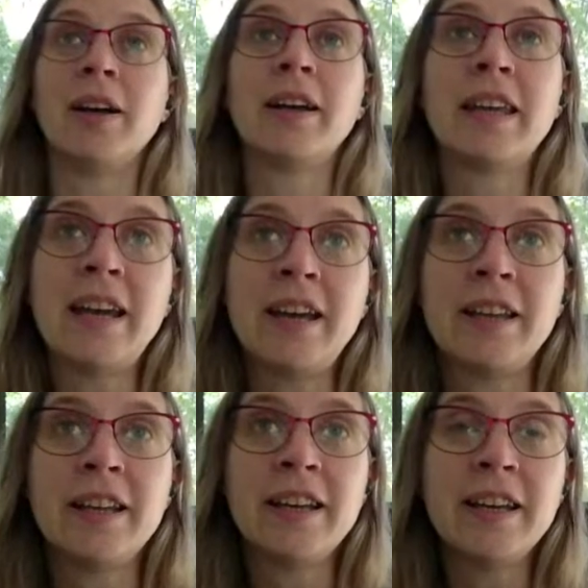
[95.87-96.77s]

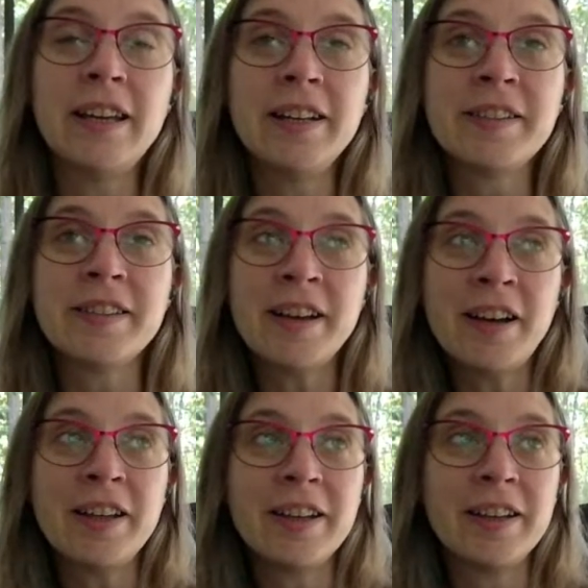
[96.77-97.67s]
again, it's
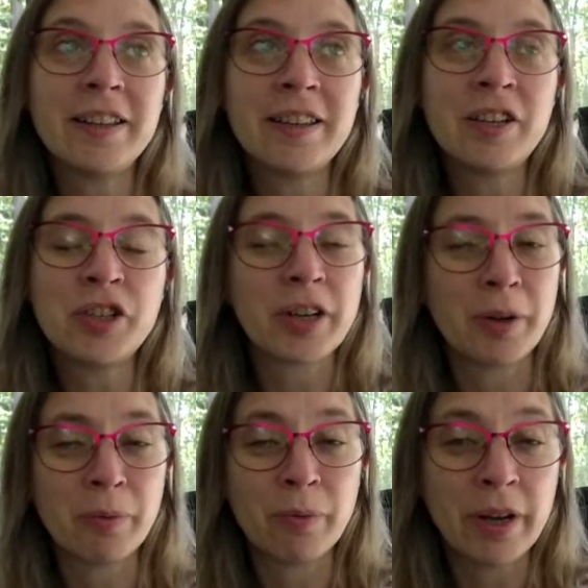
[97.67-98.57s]
not that you're going
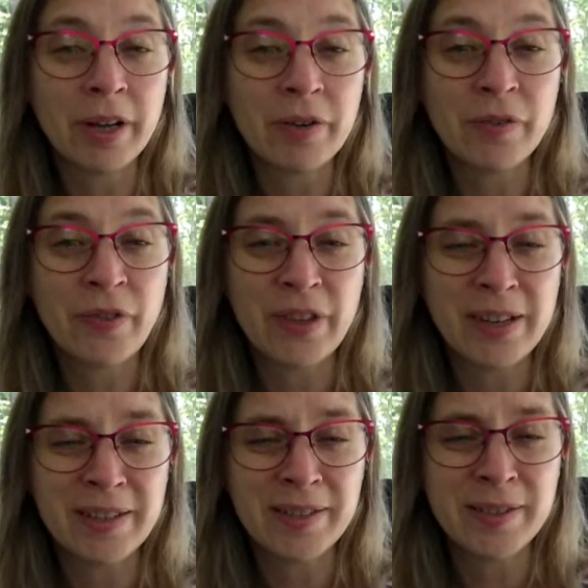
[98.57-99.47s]
to run out of
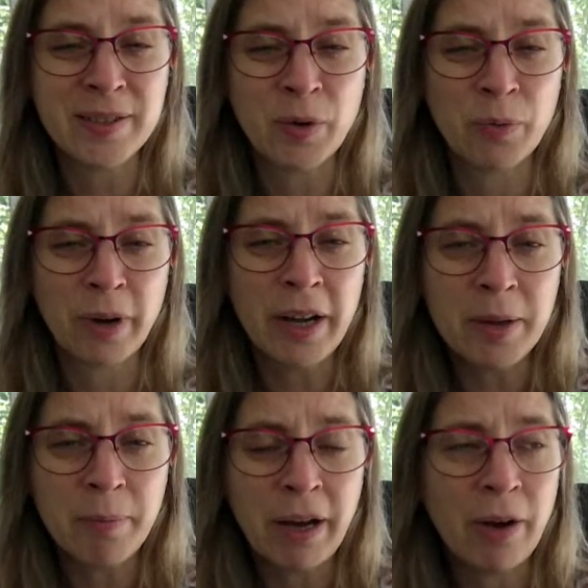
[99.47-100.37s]
things to write
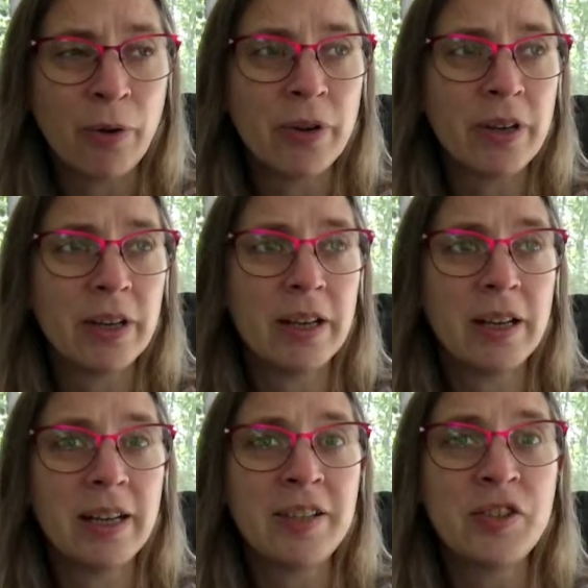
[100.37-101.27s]
about.
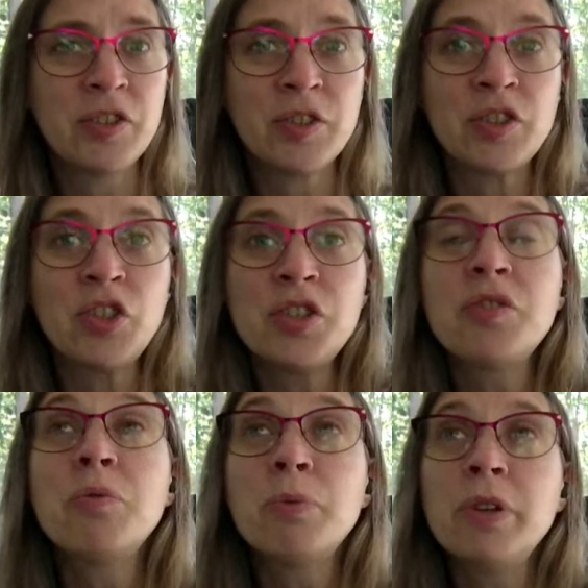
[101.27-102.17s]
It's
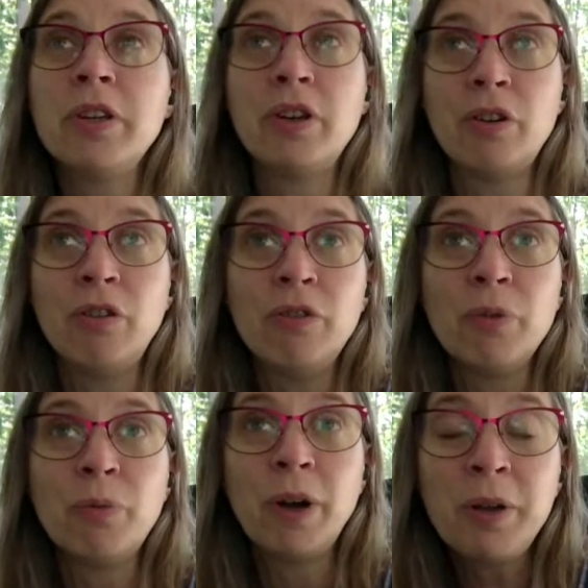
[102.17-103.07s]
just really
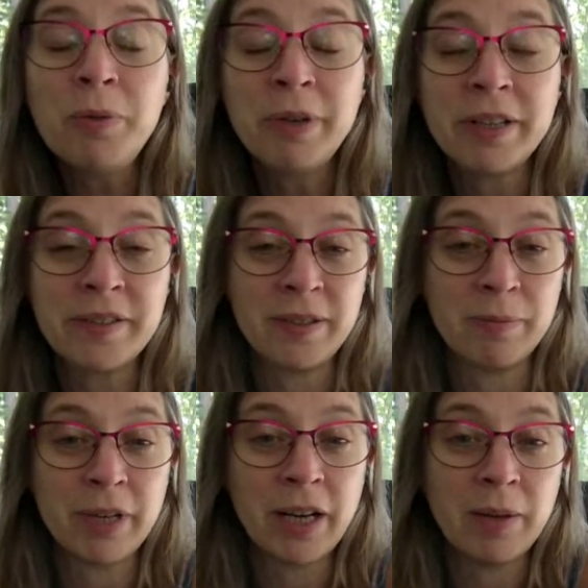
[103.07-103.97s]
overwhelming
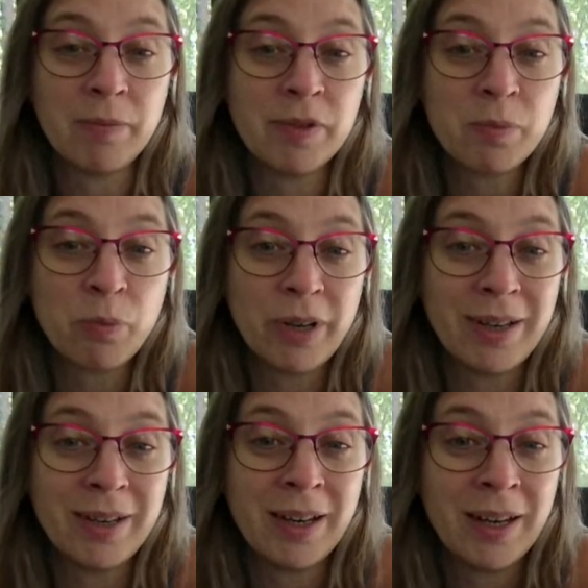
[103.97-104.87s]
sometimes when